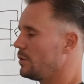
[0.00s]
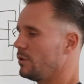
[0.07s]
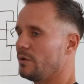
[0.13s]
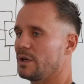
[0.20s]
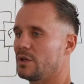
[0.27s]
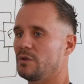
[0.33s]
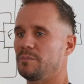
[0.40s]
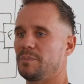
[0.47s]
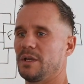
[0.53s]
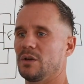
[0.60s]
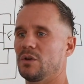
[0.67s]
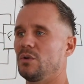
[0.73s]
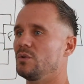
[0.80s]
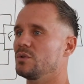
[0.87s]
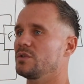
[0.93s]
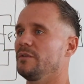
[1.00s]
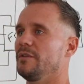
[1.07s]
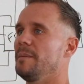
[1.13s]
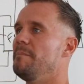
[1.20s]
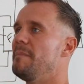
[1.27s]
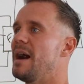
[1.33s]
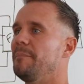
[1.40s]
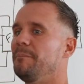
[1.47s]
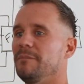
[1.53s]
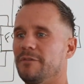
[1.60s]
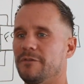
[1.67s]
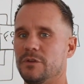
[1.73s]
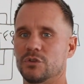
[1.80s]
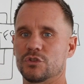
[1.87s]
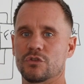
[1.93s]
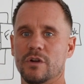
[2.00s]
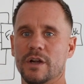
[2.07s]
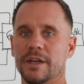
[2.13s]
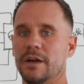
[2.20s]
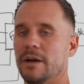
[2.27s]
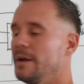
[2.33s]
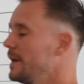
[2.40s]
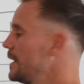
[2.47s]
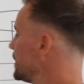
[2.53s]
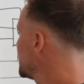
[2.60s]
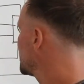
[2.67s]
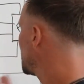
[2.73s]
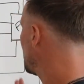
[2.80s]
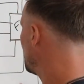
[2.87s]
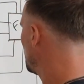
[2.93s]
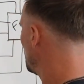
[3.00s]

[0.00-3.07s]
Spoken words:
or it could be a course of a month, you're trying to send